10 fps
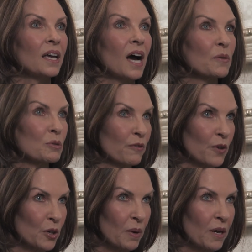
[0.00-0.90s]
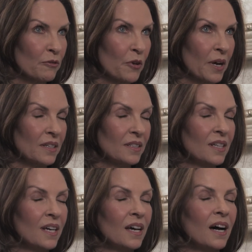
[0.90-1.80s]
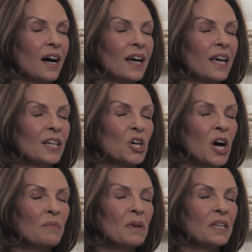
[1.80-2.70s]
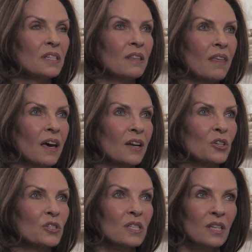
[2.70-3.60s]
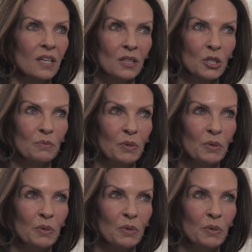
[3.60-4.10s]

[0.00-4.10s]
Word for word: I was referred by a friend. I had commented that her skin looked